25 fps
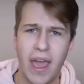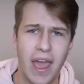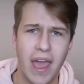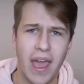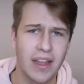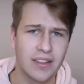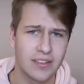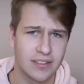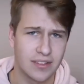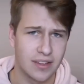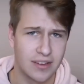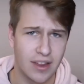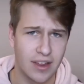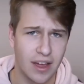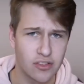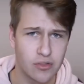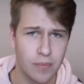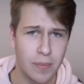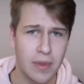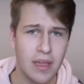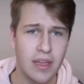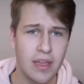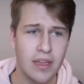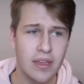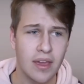Her hands to
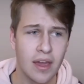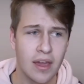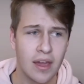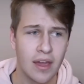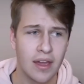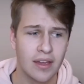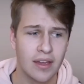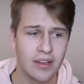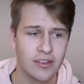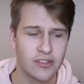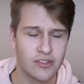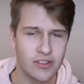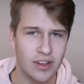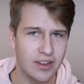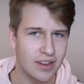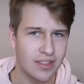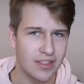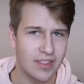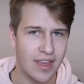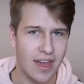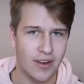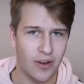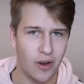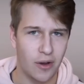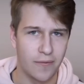touch me. She
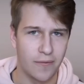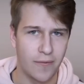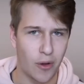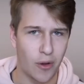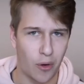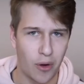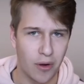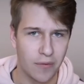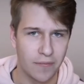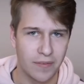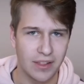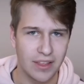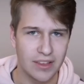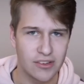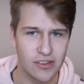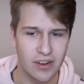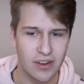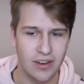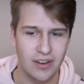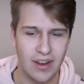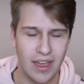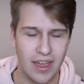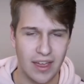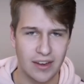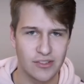did that of her own
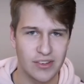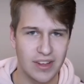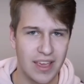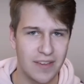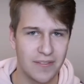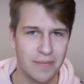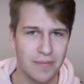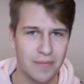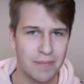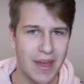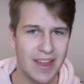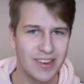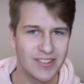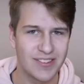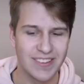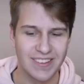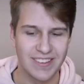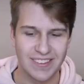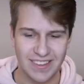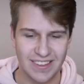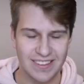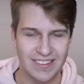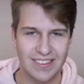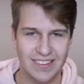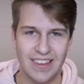volition, and she even
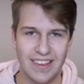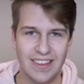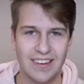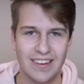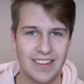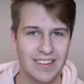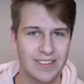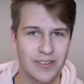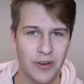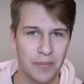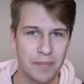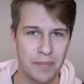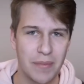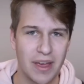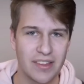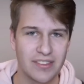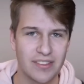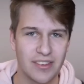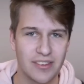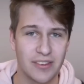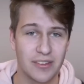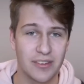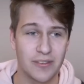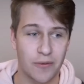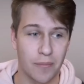mentions this in Discord
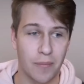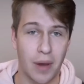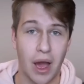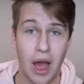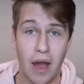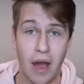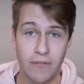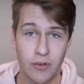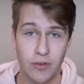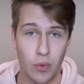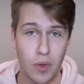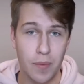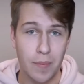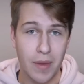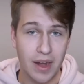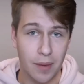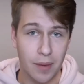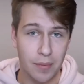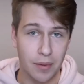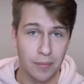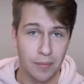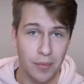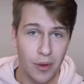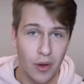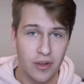messages from after we met
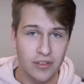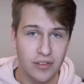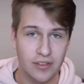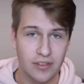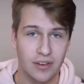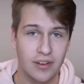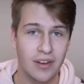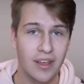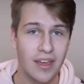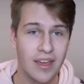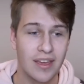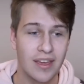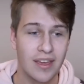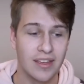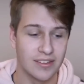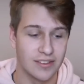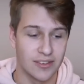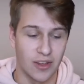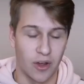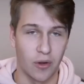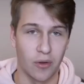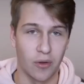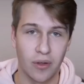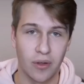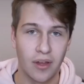up in person.
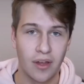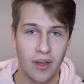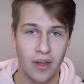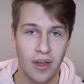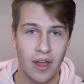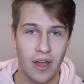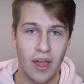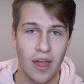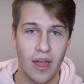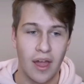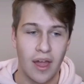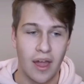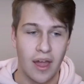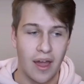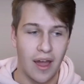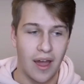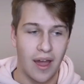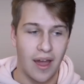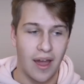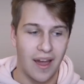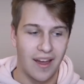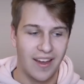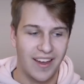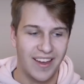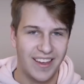So,
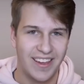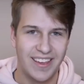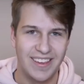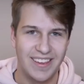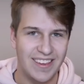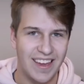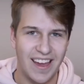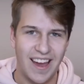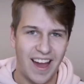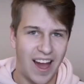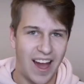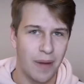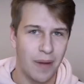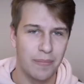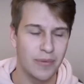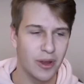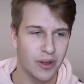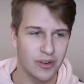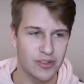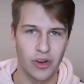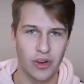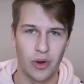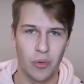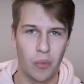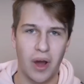yeah, I'm
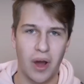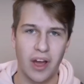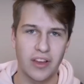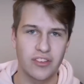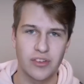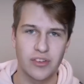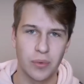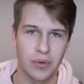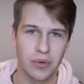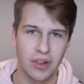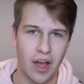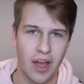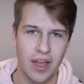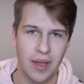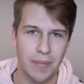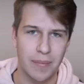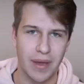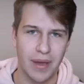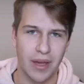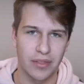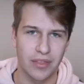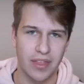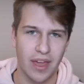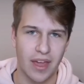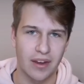not sure why she would lie
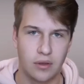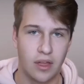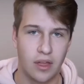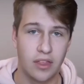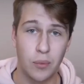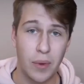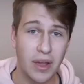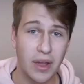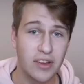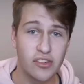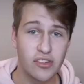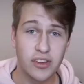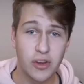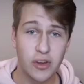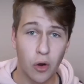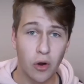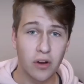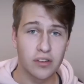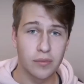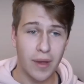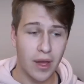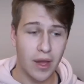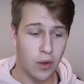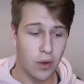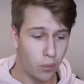about that. And the way she
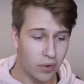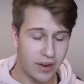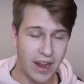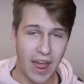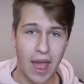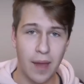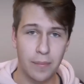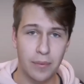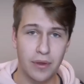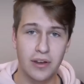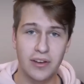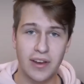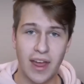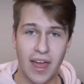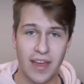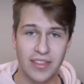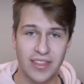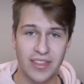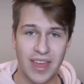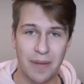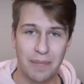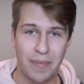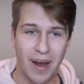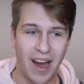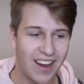talks about what happened
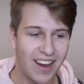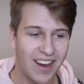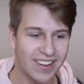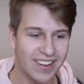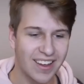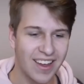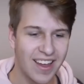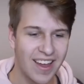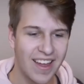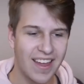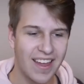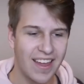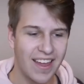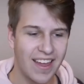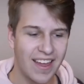at that park